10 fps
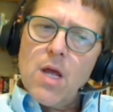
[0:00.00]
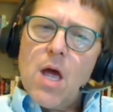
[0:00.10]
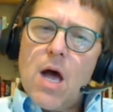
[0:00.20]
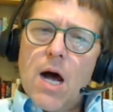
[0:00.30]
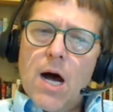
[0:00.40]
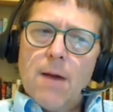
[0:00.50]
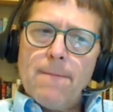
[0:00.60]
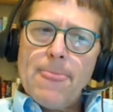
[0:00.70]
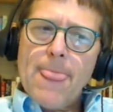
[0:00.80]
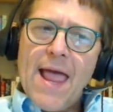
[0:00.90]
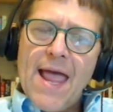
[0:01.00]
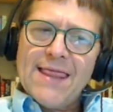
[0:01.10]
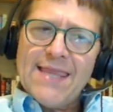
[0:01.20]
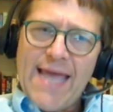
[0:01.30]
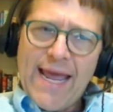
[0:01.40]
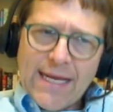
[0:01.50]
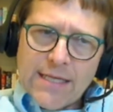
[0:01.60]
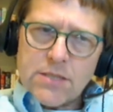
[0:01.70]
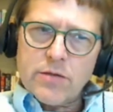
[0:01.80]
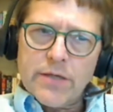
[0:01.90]
And the
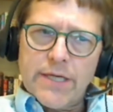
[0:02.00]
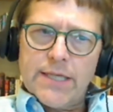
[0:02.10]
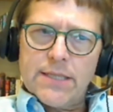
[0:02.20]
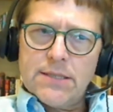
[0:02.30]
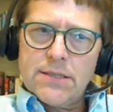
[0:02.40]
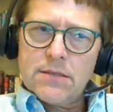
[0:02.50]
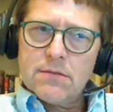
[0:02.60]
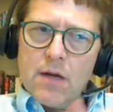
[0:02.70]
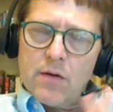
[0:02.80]
answer is,